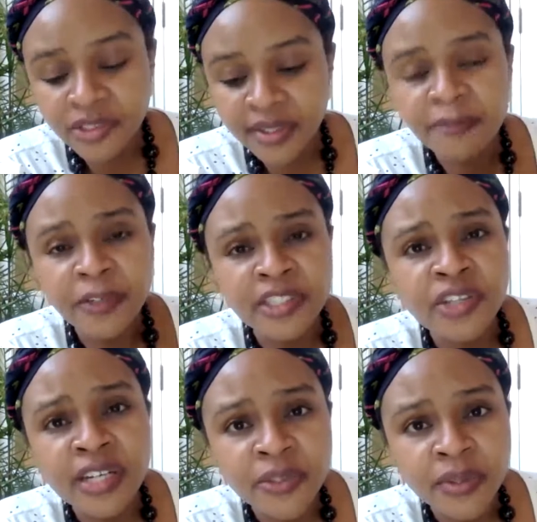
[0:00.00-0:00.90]
the
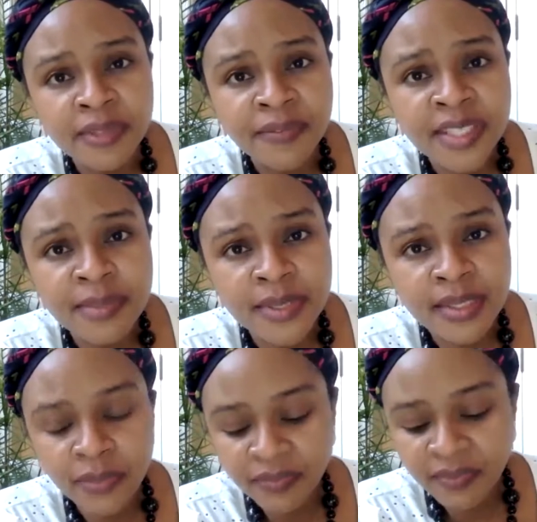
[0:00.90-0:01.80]
infrastructural investments
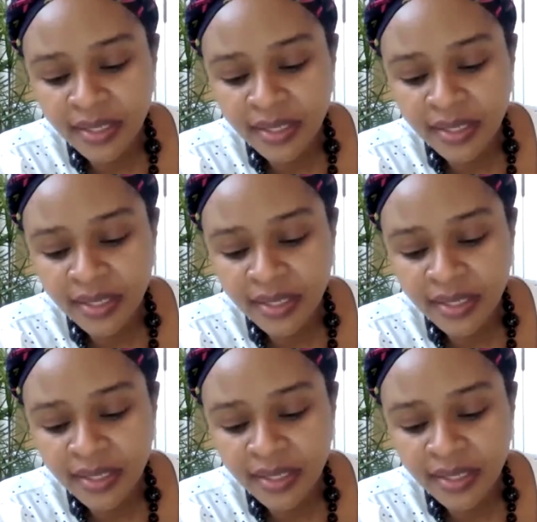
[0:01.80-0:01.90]
that we've